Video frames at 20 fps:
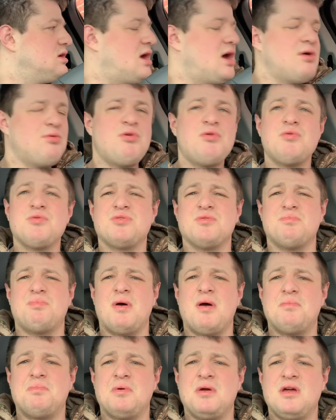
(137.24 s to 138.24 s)
I went with the
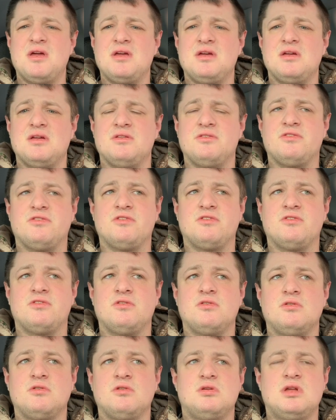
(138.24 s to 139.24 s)
Pepe. It's
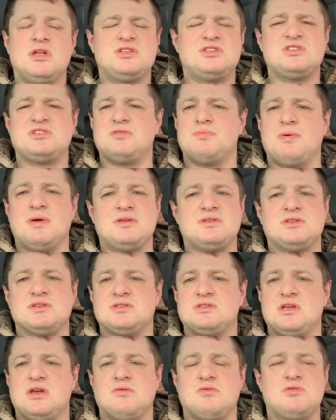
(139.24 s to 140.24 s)
it's just a basic
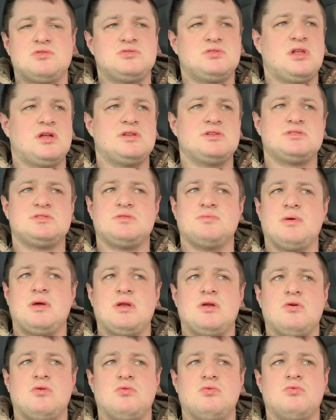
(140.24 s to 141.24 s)
sandwich, lettuce,
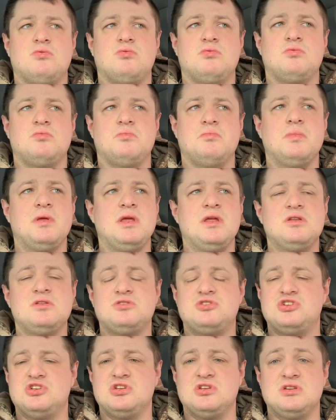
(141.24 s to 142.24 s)
tomato, meat,
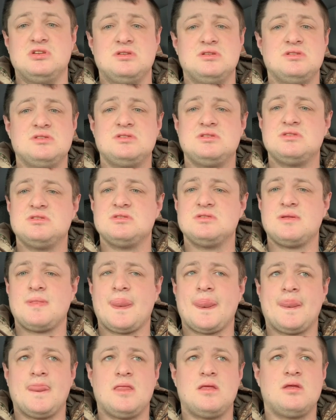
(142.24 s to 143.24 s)
cheese.
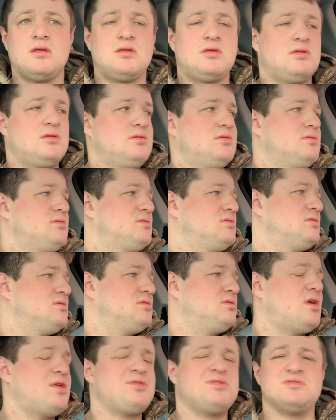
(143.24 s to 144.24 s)

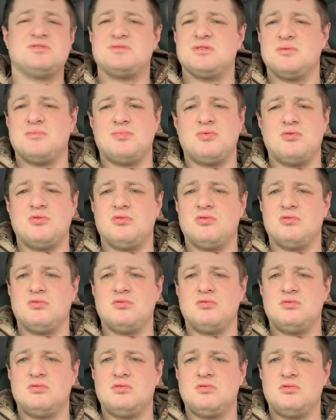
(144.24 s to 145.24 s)
Nothing simple,
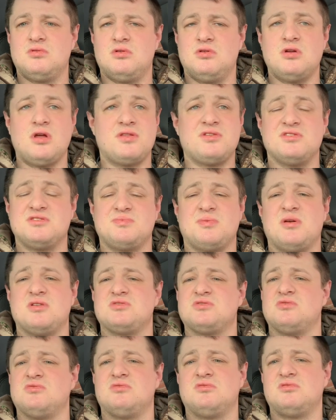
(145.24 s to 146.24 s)
or nothing
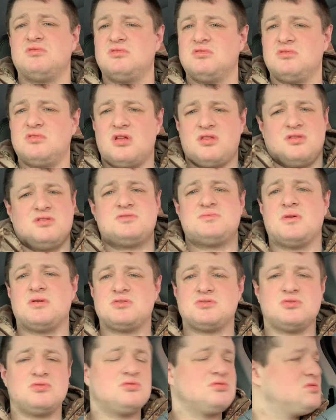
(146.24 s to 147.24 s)
special. Nothing
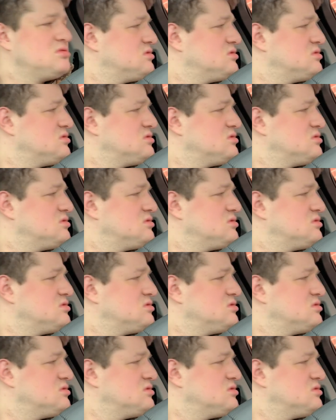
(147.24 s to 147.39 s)
special.